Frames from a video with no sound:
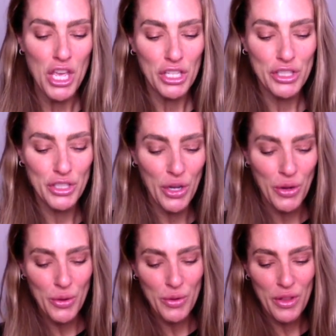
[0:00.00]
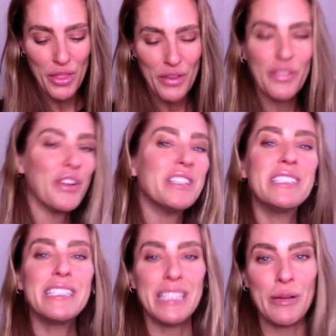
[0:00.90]
So, the first
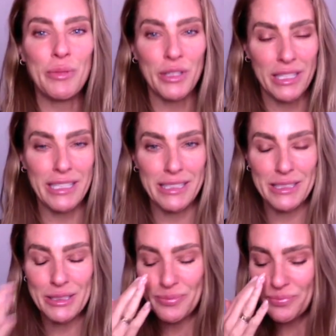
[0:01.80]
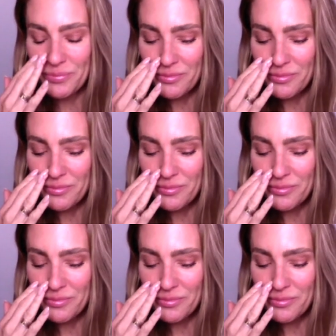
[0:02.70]
example is